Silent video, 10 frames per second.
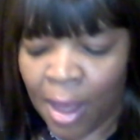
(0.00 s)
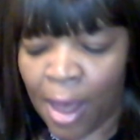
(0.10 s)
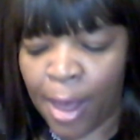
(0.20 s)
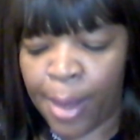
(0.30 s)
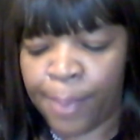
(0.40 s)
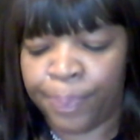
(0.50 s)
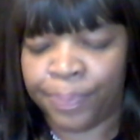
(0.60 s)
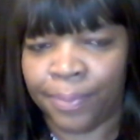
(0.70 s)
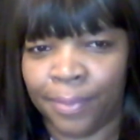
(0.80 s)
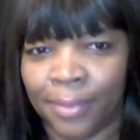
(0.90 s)

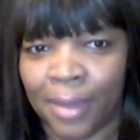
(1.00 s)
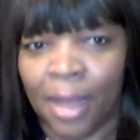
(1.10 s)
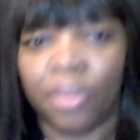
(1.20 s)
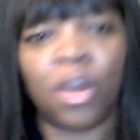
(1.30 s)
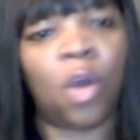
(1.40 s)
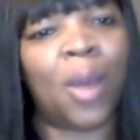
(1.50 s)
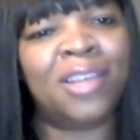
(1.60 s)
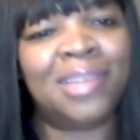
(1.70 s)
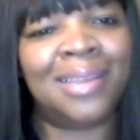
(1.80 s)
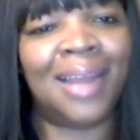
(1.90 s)
The
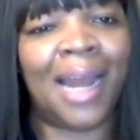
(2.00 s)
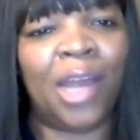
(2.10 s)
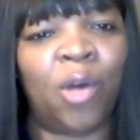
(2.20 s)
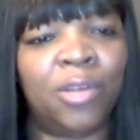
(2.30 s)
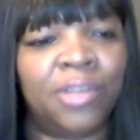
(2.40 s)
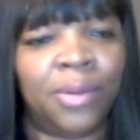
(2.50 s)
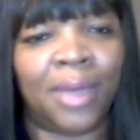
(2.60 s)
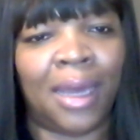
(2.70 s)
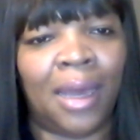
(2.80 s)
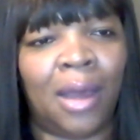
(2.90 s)
question that I also
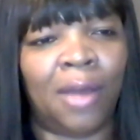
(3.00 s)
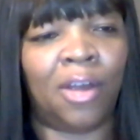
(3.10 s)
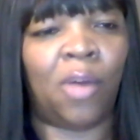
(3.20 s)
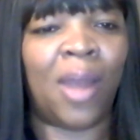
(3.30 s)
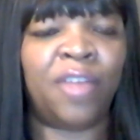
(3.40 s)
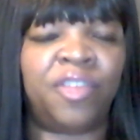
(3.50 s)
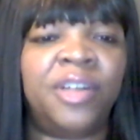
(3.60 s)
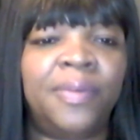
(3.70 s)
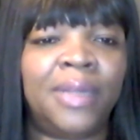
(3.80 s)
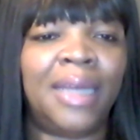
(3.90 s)
get quite
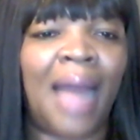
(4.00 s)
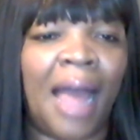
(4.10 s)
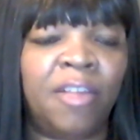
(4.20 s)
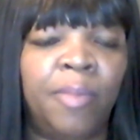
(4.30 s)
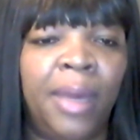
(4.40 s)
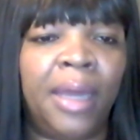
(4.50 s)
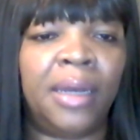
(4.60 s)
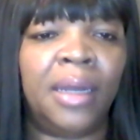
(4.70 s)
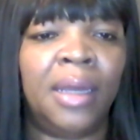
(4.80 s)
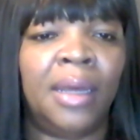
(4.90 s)
frequently has
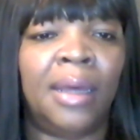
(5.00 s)
been,